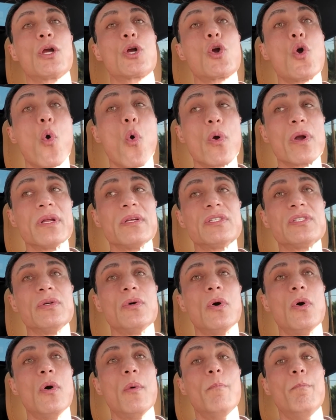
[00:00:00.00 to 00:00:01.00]

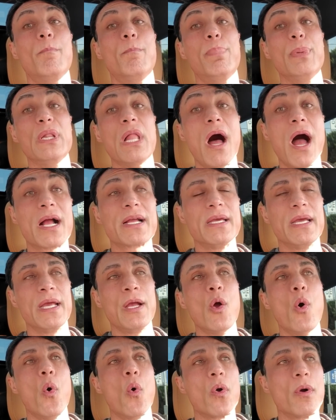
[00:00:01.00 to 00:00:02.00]
cortisol
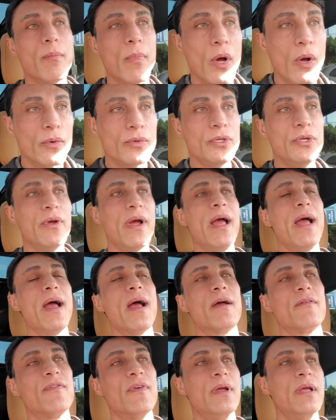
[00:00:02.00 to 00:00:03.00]
blocking hormone you
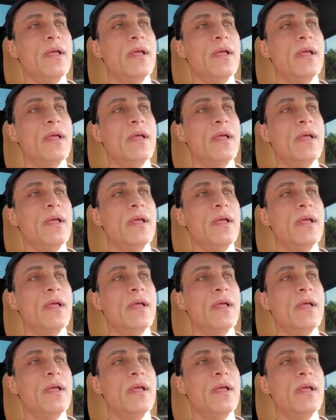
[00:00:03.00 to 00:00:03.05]
have.